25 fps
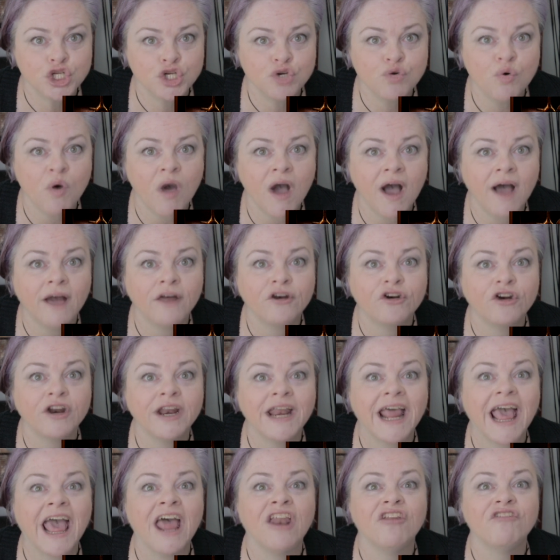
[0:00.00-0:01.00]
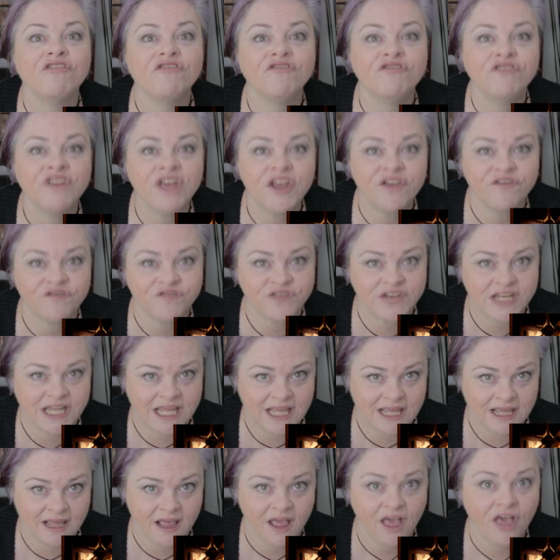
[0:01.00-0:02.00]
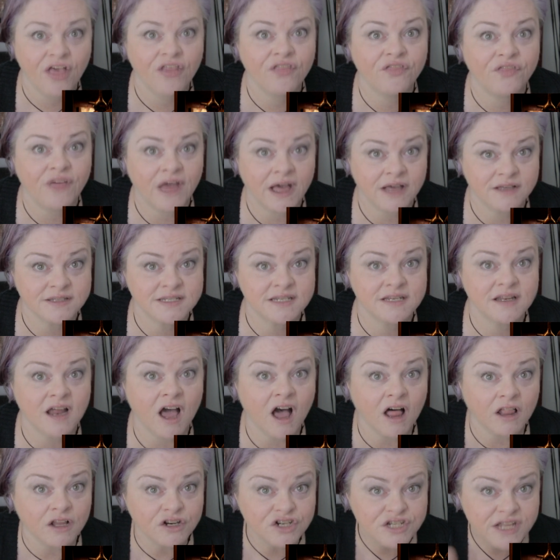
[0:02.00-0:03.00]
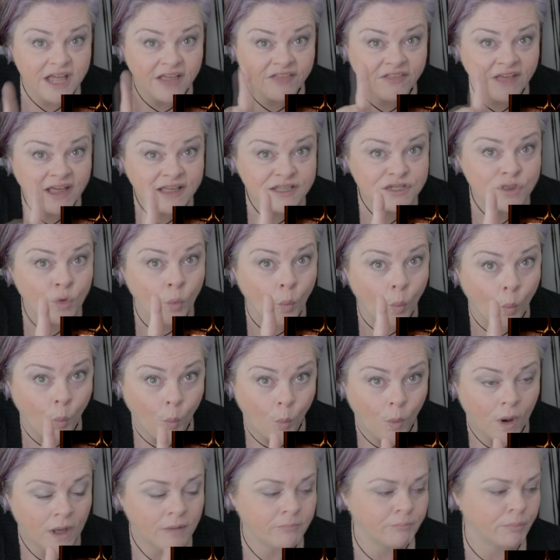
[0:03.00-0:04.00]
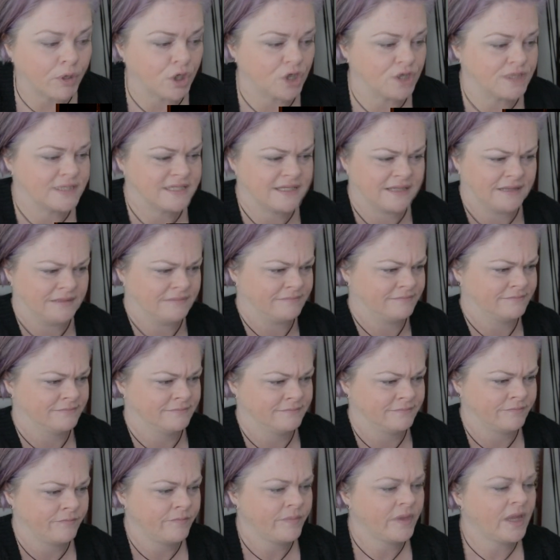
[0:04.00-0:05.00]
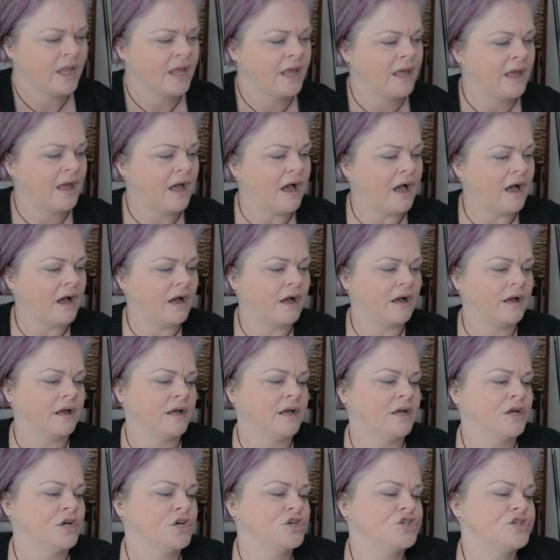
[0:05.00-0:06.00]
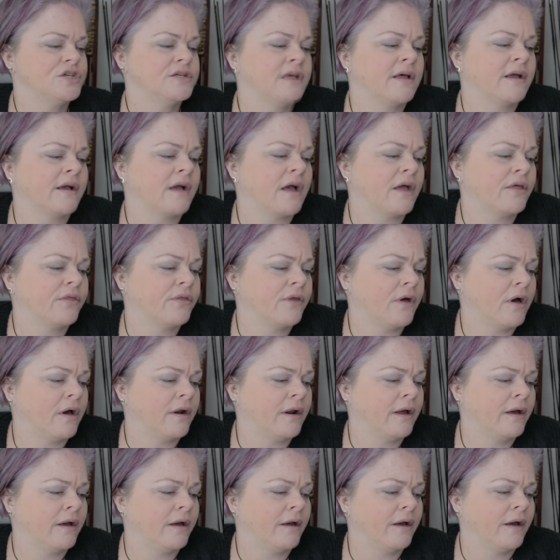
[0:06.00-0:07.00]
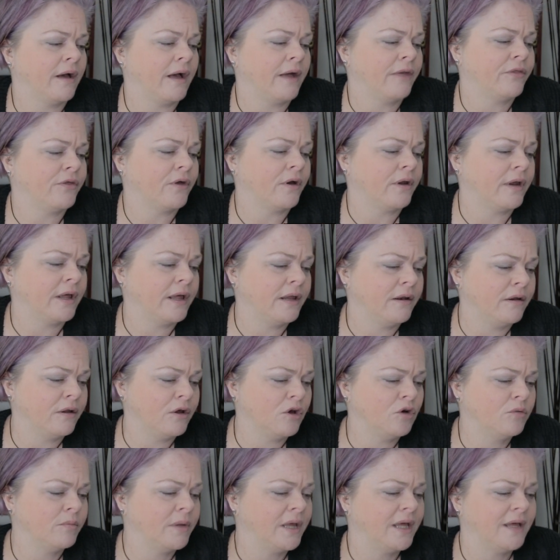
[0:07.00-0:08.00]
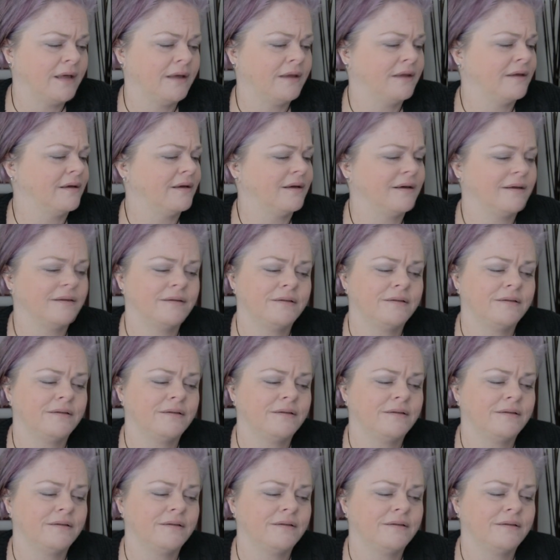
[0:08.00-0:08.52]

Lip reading: $250,000, and that's one person. She's like, I thought he knew me.